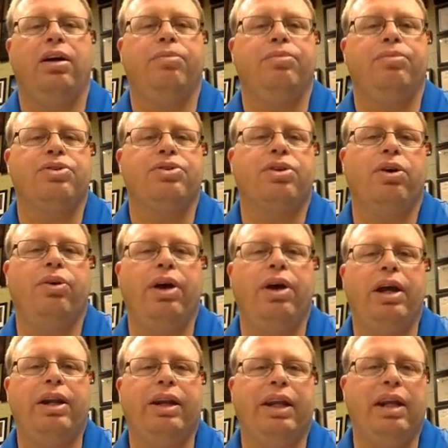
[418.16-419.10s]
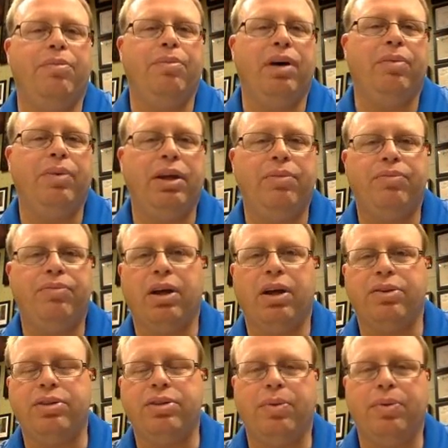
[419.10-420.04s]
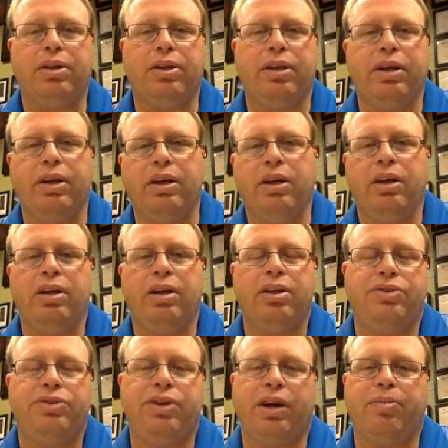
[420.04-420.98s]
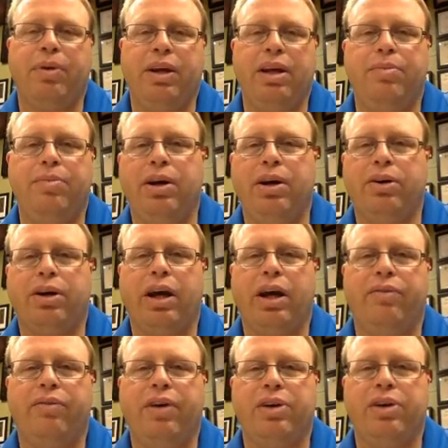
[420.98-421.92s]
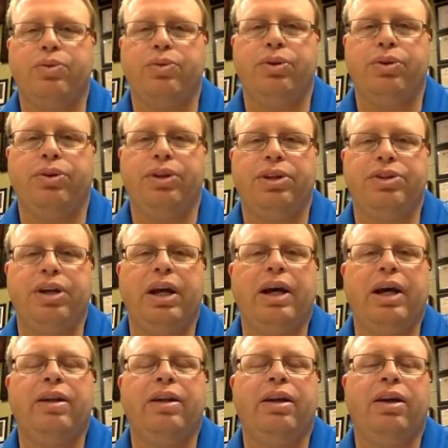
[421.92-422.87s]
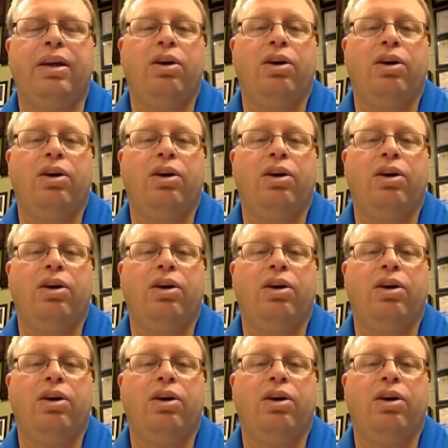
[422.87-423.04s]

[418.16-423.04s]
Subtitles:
just go ahead and email me. I'll typically check my email kind of as we're doing the chat,